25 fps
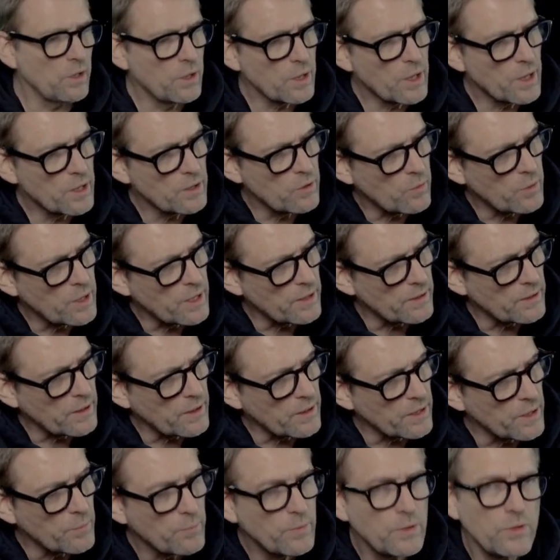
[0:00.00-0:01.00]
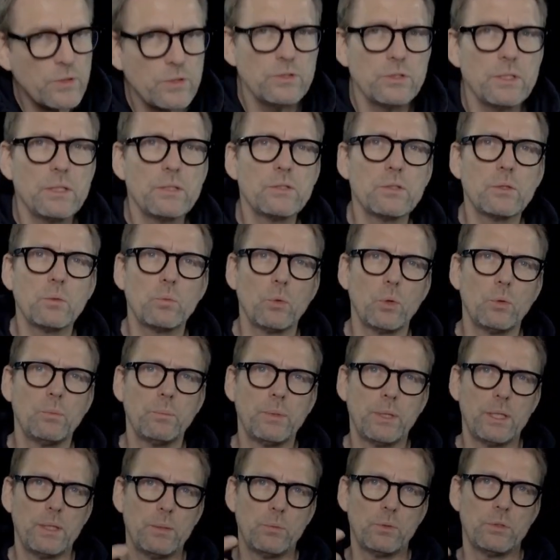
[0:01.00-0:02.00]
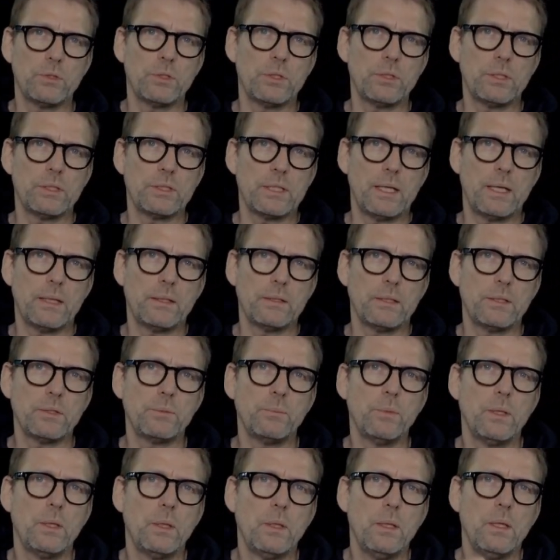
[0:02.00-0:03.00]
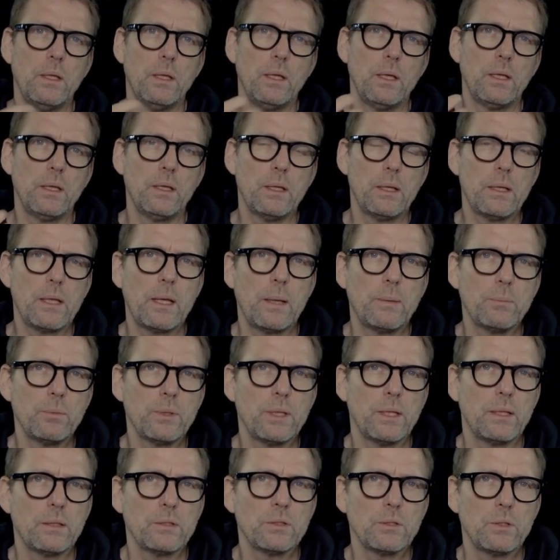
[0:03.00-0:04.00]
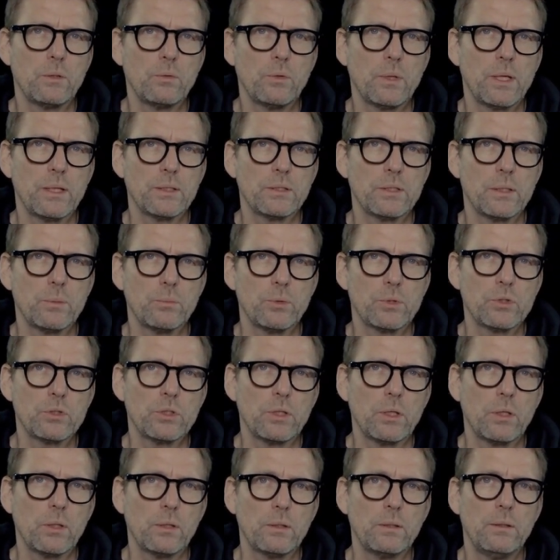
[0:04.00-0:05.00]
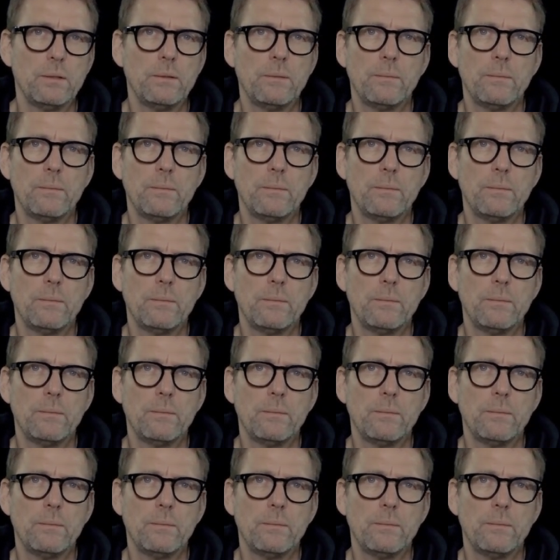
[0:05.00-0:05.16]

otherwise the temperature sensor won't be able to detect this milk and bring it to the right temperature.